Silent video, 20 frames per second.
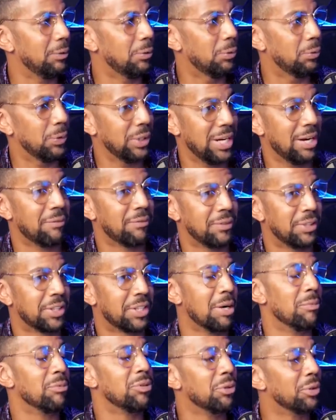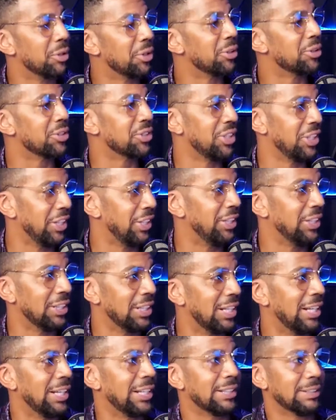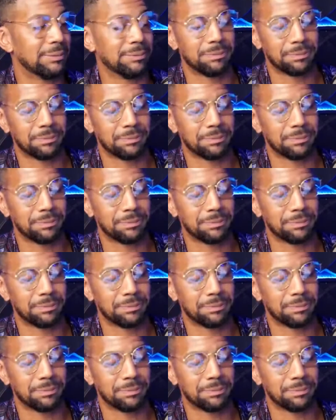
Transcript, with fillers: we have to come to an understanding like